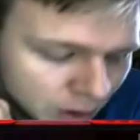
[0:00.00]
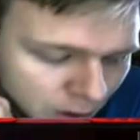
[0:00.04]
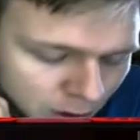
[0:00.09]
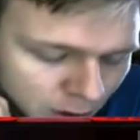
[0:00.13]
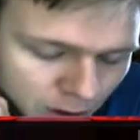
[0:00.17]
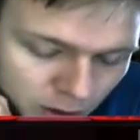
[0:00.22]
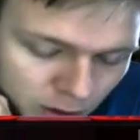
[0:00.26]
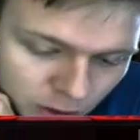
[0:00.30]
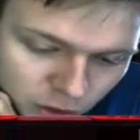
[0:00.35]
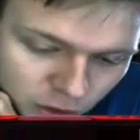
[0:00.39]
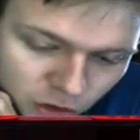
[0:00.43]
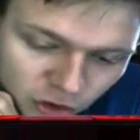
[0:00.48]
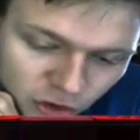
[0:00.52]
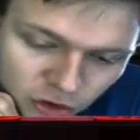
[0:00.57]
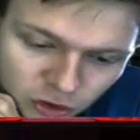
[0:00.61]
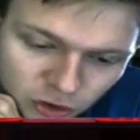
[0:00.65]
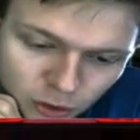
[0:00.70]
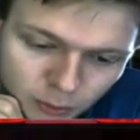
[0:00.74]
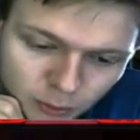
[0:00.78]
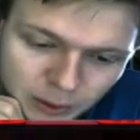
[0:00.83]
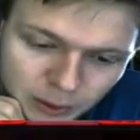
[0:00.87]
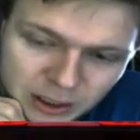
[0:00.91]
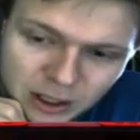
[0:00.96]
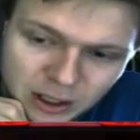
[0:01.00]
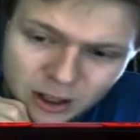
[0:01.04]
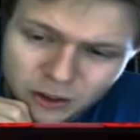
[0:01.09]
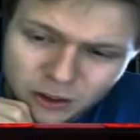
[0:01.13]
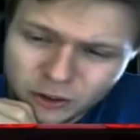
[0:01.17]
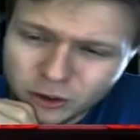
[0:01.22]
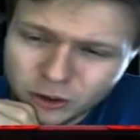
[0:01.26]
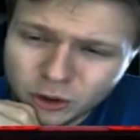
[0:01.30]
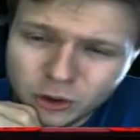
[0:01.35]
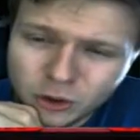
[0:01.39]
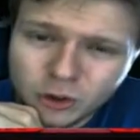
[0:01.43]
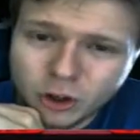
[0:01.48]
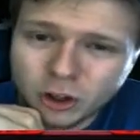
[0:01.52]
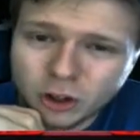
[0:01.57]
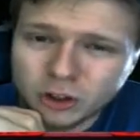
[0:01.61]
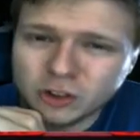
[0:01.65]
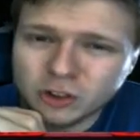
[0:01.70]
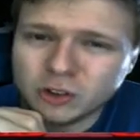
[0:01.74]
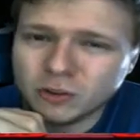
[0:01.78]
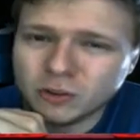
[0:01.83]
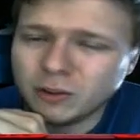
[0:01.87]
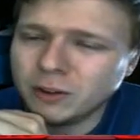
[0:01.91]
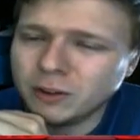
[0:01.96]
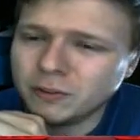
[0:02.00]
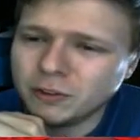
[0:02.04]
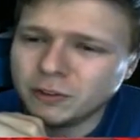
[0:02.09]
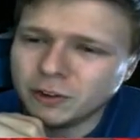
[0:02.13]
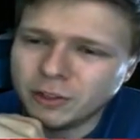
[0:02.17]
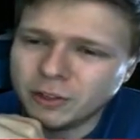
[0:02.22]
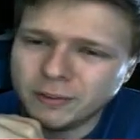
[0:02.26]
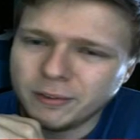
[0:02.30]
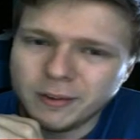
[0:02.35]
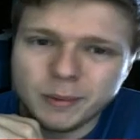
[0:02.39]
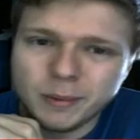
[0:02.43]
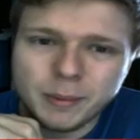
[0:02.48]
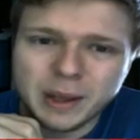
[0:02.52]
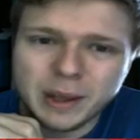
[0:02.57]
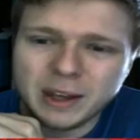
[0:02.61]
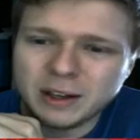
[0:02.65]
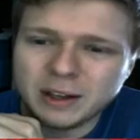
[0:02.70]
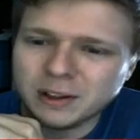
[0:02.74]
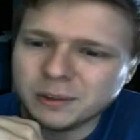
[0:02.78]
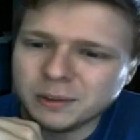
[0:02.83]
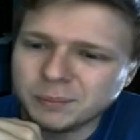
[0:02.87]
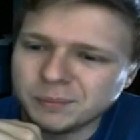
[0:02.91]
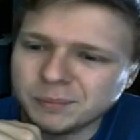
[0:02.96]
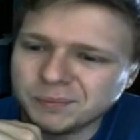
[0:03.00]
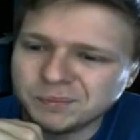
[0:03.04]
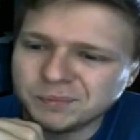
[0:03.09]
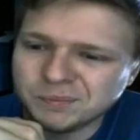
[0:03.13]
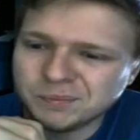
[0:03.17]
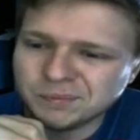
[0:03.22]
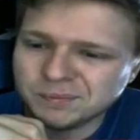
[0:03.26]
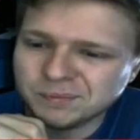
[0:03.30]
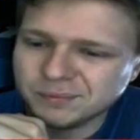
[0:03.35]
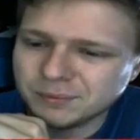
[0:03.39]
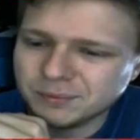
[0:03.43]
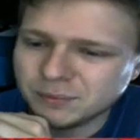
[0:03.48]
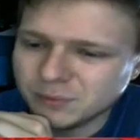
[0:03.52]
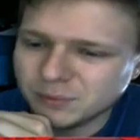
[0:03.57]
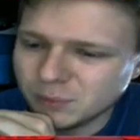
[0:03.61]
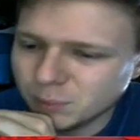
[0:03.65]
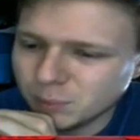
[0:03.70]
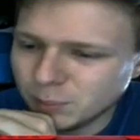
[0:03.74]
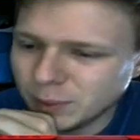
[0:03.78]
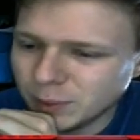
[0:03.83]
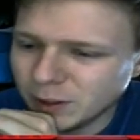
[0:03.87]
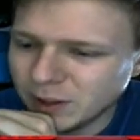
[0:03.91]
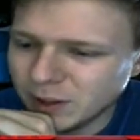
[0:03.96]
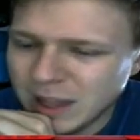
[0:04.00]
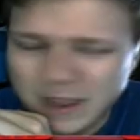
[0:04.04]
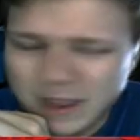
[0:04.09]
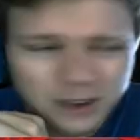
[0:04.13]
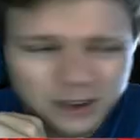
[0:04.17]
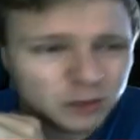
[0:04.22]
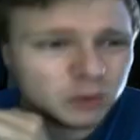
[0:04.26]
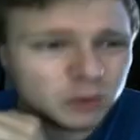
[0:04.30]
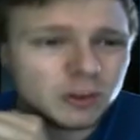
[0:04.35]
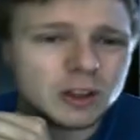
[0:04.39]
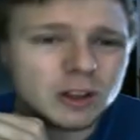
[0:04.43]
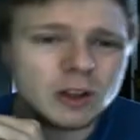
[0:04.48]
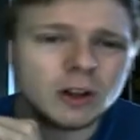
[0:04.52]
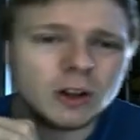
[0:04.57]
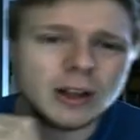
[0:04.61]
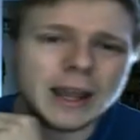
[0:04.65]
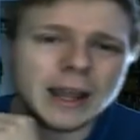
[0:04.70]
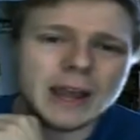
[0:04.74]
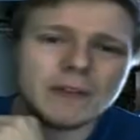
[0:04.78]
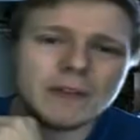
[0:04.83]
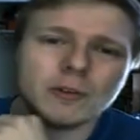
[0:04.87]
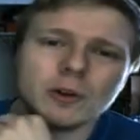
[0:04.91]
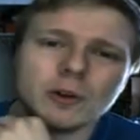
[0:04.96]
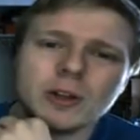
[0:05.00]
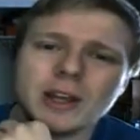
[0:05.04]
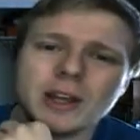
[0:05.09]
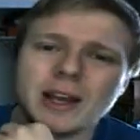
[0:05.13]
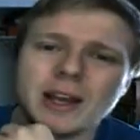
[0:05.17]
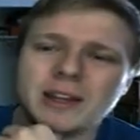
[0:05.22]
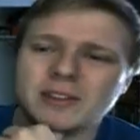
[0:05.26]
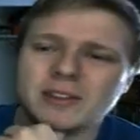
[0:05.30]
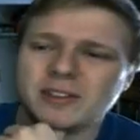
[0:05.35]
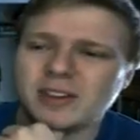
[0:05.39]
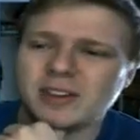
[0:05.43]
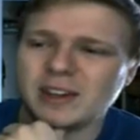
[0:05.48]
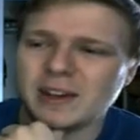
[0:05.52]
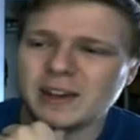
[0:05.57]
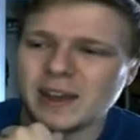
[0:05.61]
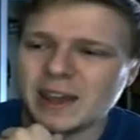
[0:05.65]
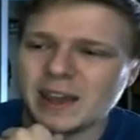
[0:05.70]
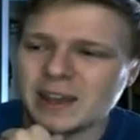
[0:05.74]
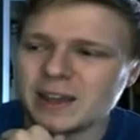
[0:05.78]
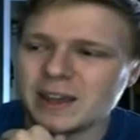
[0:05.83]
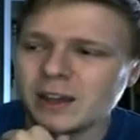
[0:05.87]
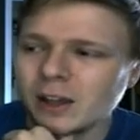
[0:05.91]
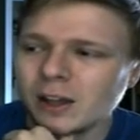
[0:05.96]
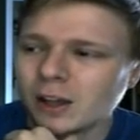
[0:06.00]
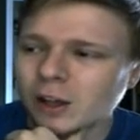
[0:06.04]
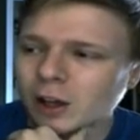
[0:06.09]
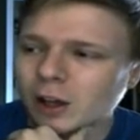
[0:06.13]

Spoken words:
There's just so many other good cards to run for 3 mana. But yeah, that's really all I have for you guys today.